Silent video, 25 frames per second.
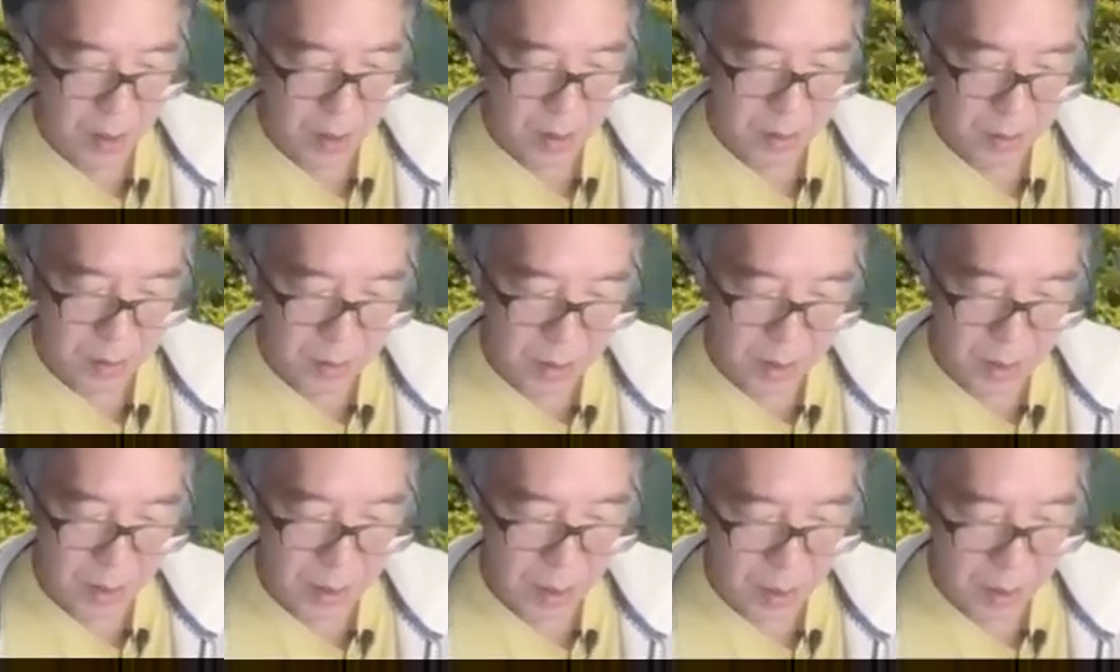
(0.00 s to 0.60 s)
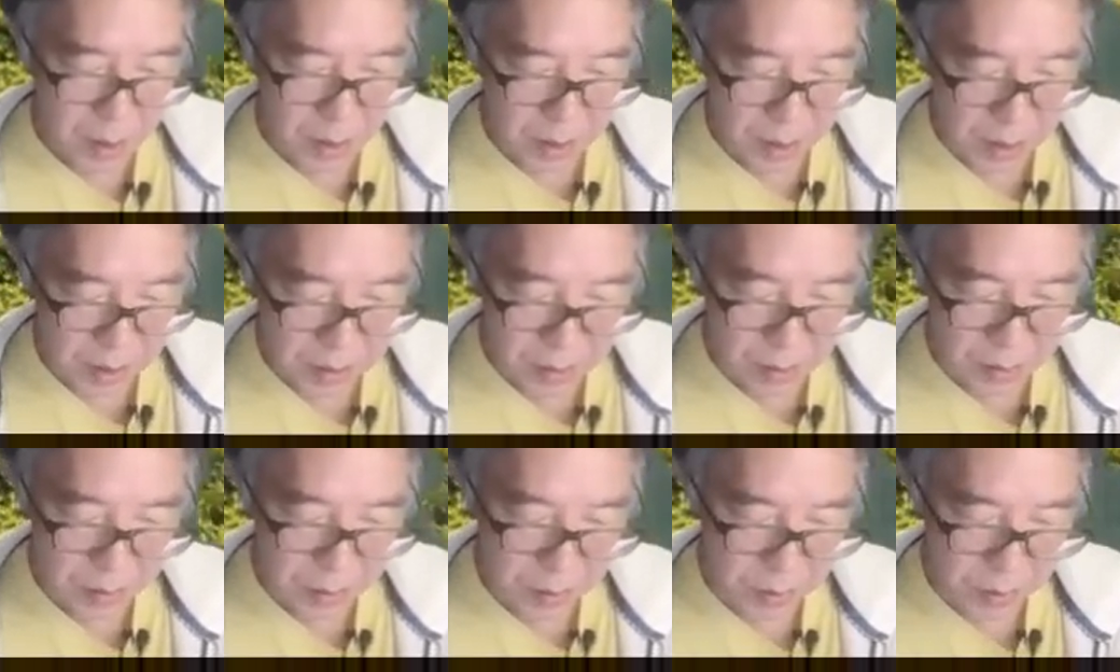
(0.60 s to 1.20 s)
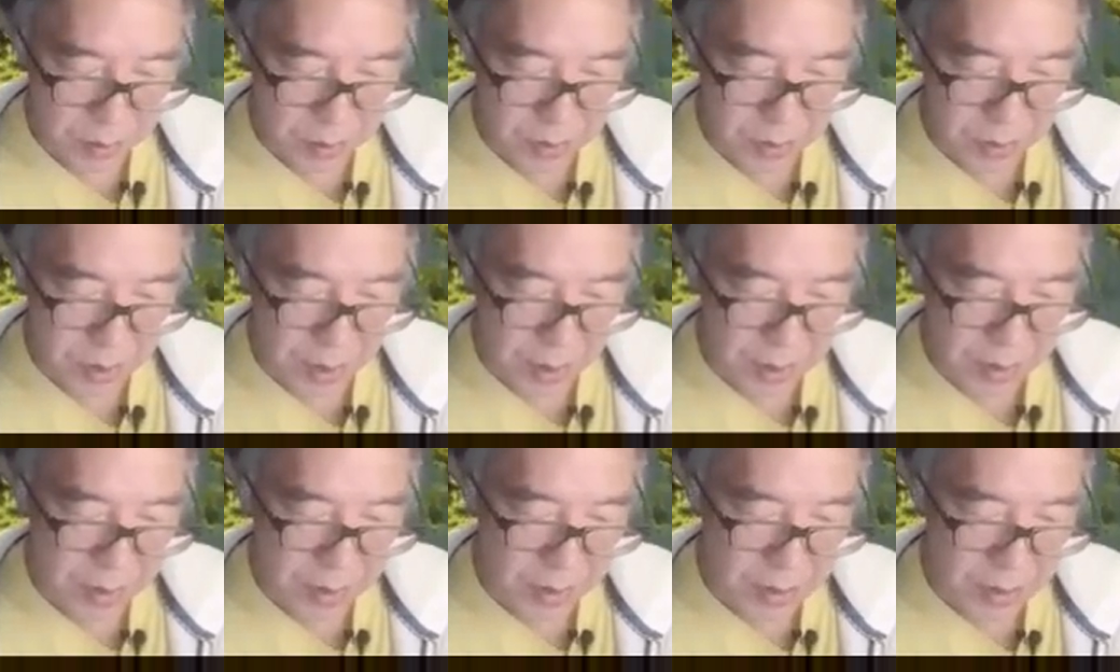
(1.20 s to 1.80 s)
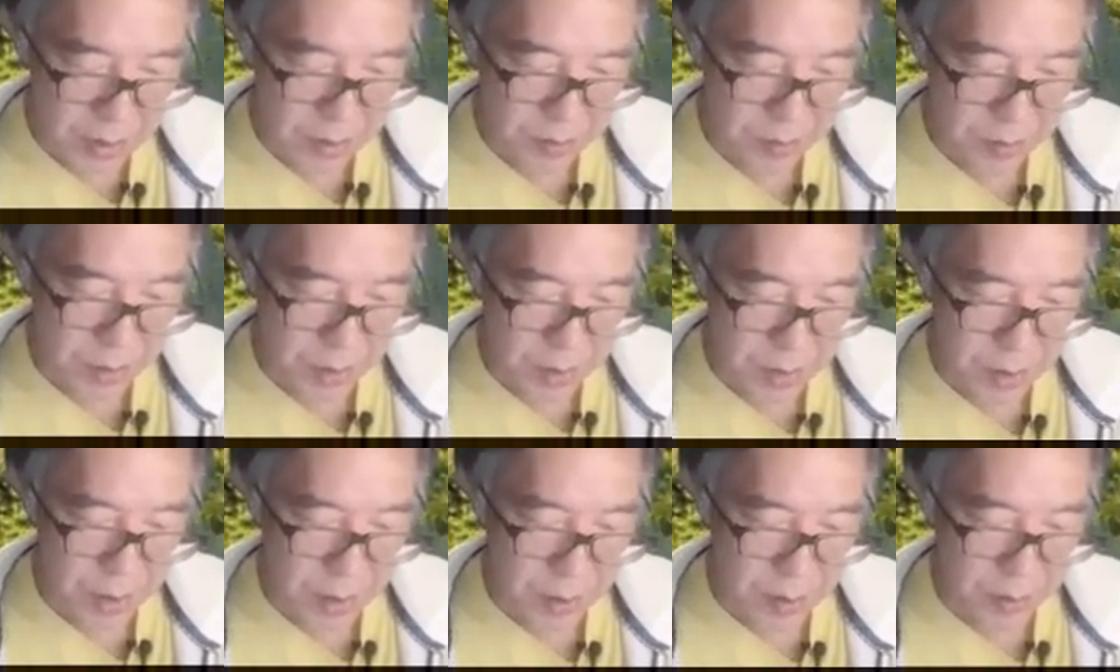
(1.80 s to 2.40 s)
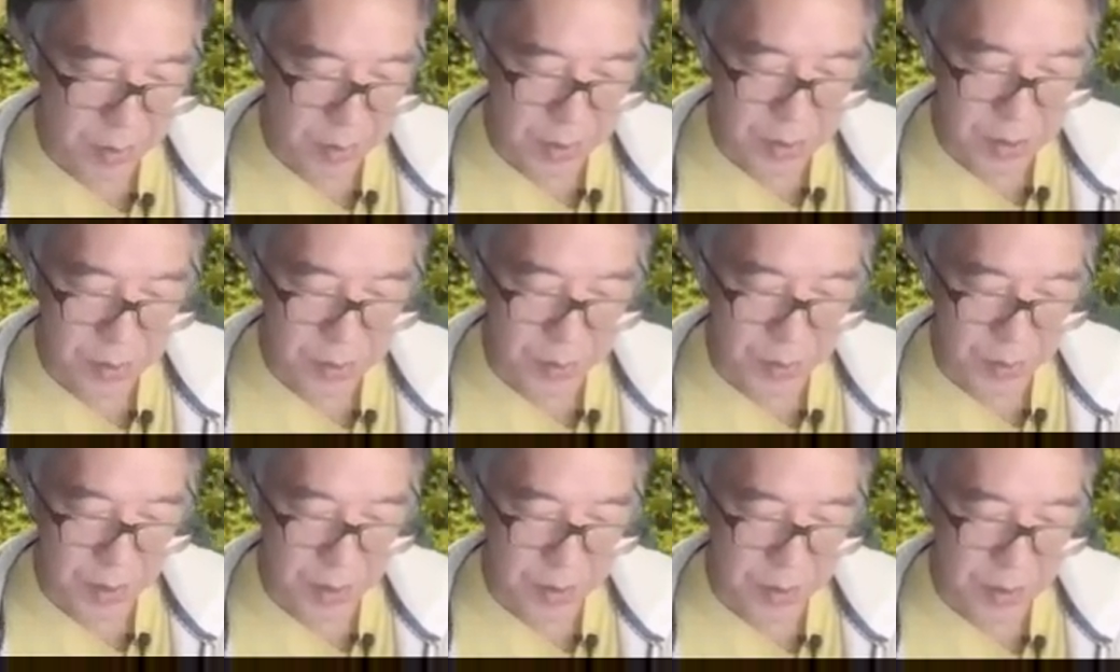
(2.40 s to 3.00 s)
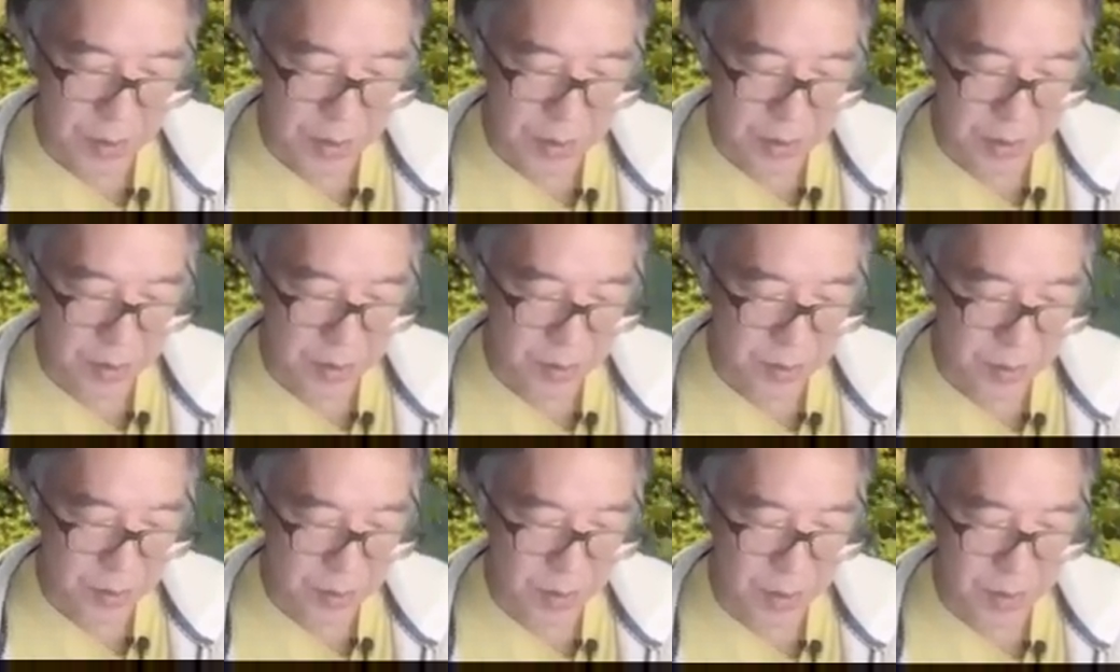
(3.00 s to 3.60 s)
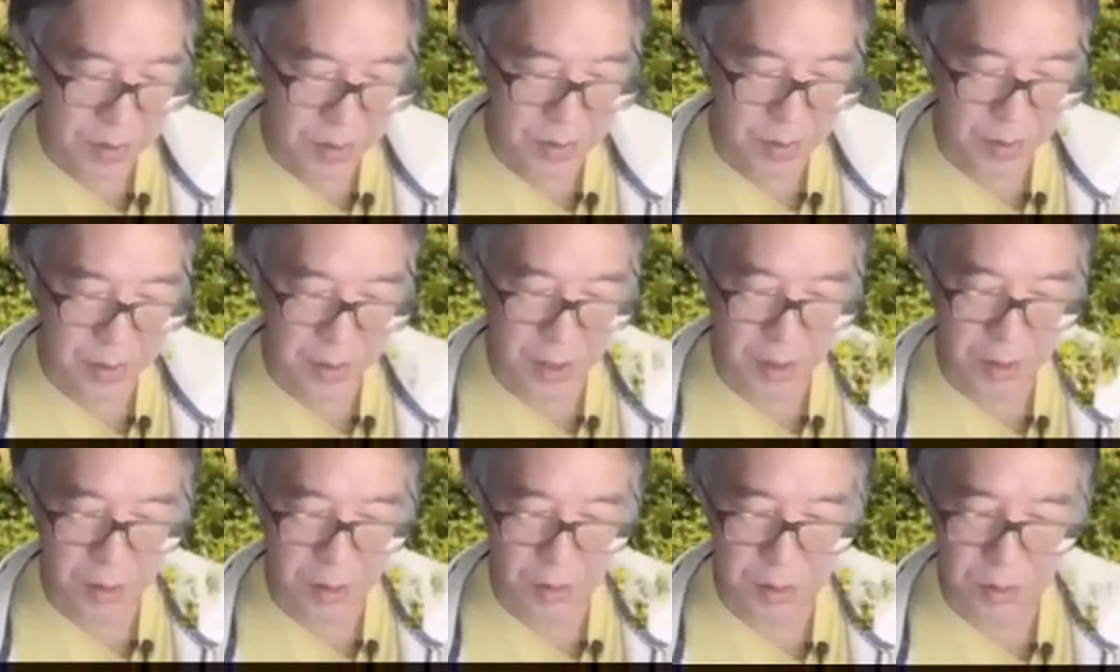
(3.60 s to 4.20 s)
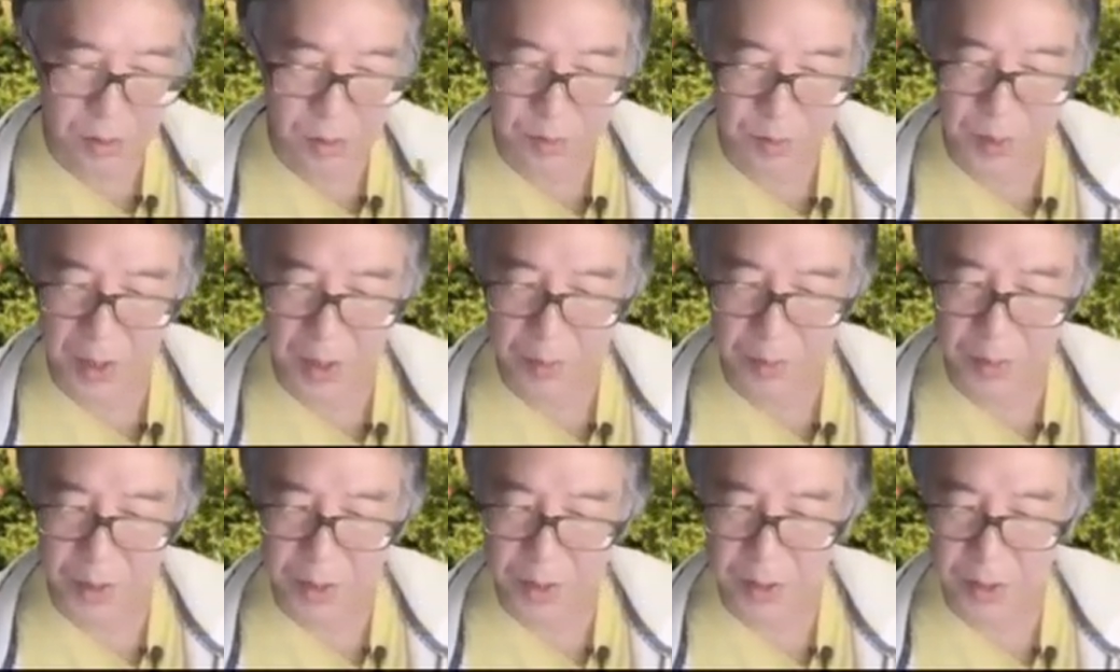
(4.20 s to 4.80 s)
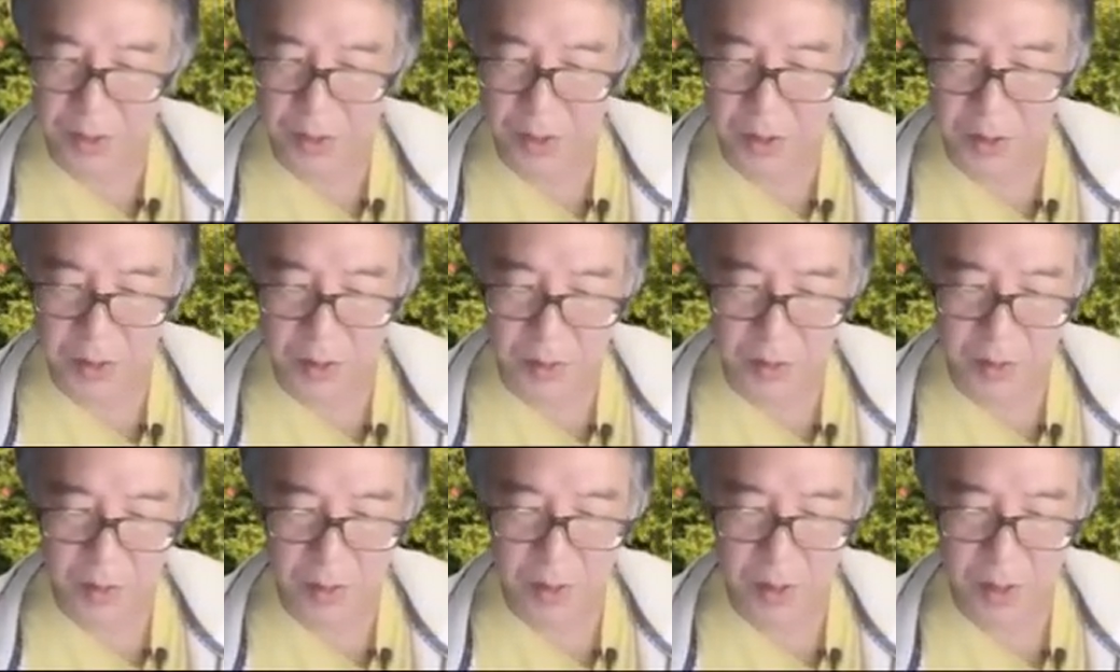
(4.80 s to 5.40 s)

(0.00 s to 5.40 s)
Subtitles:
Okay, and of course, this L must be less than equal to P minus 2.